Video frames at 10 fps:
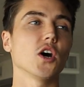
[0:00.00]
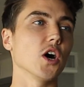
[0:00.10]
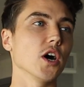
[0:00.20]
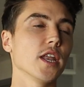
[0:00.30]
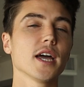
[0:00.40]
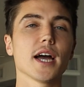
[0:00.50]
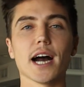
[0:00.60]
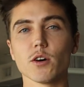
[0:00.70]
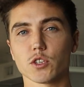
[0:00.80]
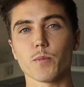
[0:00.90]
on
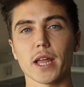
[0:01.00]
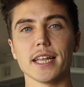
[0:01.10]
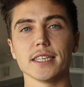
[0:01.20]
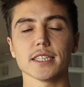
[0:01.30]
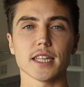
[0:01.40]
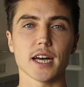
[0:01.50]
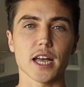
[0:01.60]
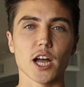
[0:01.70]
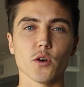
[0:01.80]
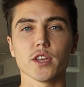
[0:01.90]
how to blend
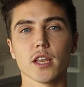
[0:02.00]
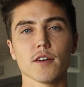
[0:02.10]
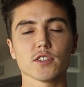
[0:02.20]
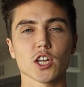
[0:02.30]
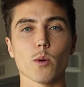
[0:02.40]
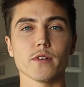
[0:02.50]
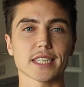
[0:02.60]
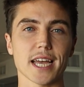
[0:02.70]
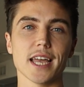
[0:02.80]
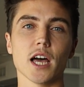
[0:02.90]
that healthy lifestyle with a
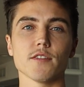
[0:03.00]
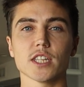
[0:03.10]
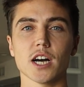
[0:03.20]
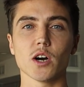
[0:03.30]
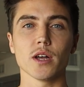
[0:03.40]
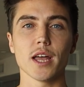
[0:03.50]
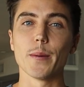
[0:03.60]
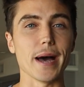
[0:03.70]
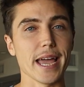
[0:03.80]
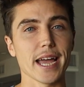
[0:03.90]
skate lifestyle.
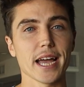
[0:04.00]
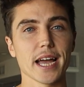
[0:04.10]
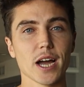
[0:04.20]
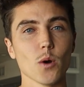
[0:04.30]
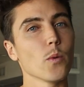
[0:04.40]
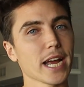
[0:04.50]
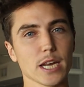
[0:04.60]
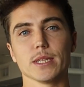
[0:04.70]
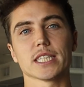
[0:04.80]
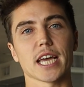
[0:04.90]
Mate, we're going
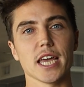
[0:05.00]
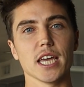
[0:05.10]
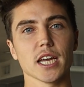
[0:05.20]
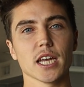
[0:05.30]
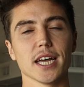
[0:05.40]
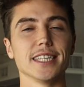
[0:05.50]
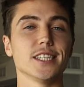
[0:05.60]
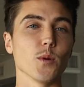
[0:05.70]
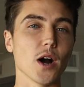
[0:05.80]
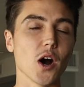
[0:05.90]
to be skating
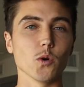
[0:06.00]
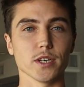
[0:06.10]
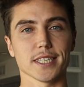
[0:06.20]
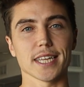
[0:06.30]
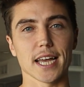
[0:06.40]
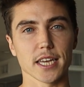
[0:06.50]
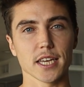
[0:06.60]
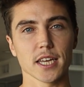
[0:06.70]
until we're old and saggy.